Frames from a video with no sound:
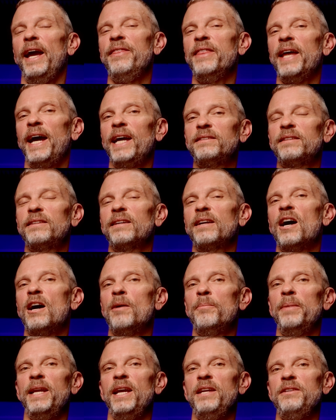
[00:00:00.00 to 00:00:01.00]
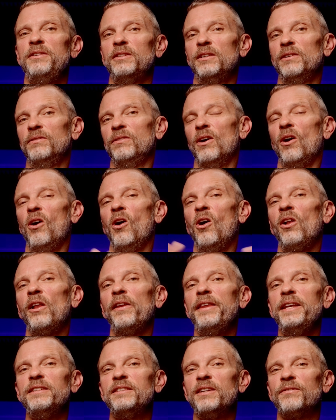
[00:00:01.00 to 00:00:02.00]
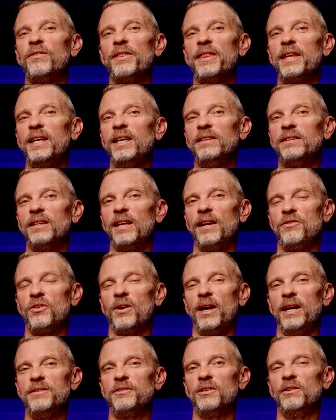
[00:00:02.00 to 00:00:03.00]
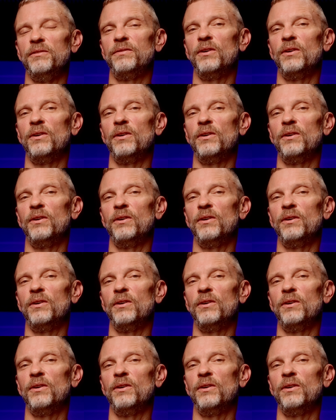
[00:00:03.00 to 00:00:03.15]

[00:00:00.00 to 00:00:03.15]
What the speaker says: And that's the combination of all of these different things that I've tried so